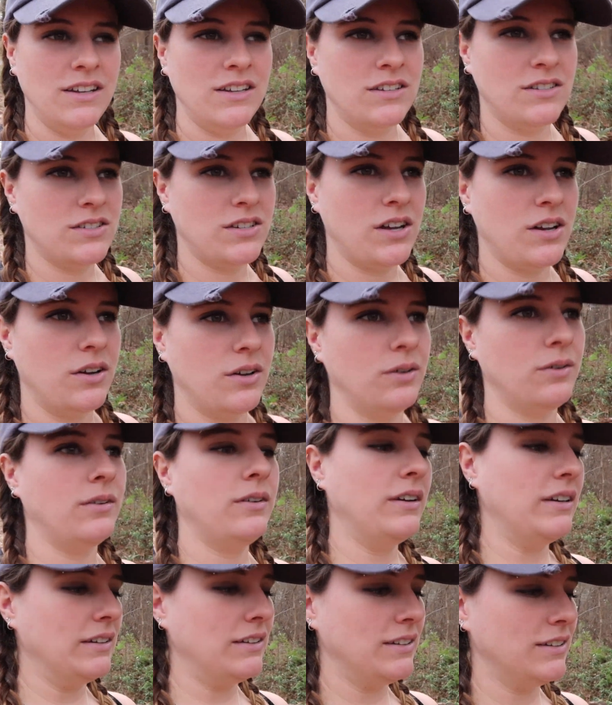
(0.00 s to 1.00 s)

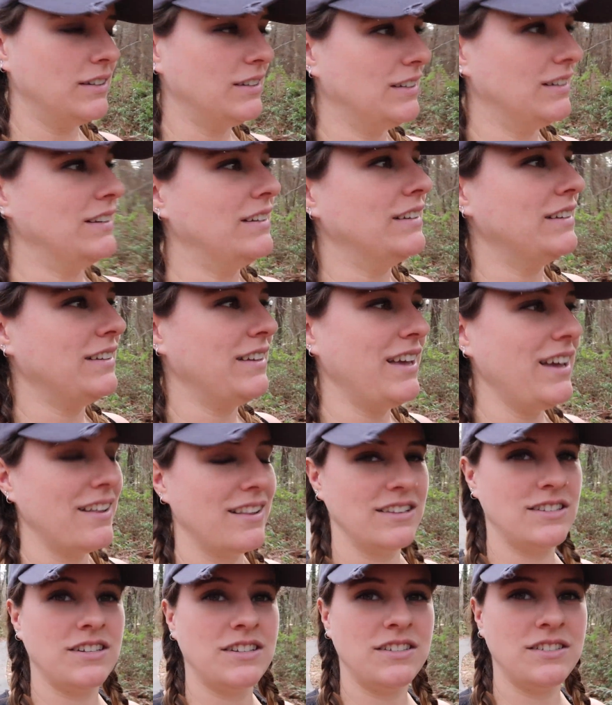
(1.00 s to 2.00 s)
So yeah,
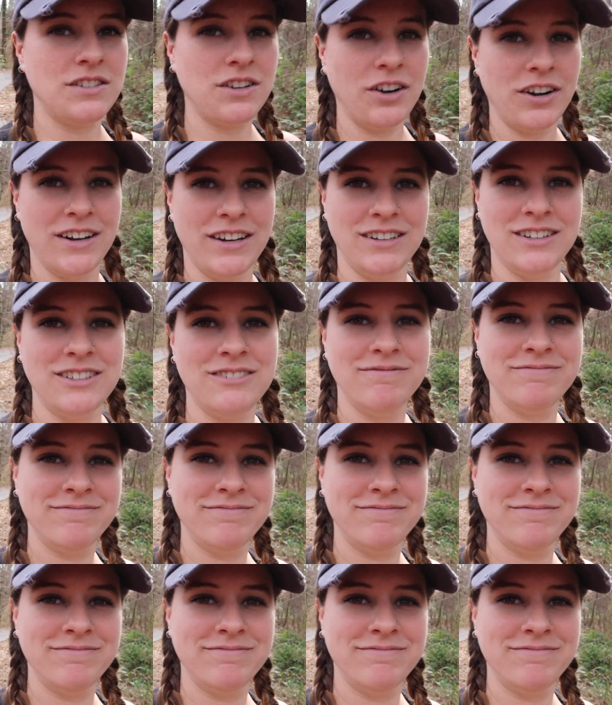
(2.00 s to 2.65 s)
let's get started.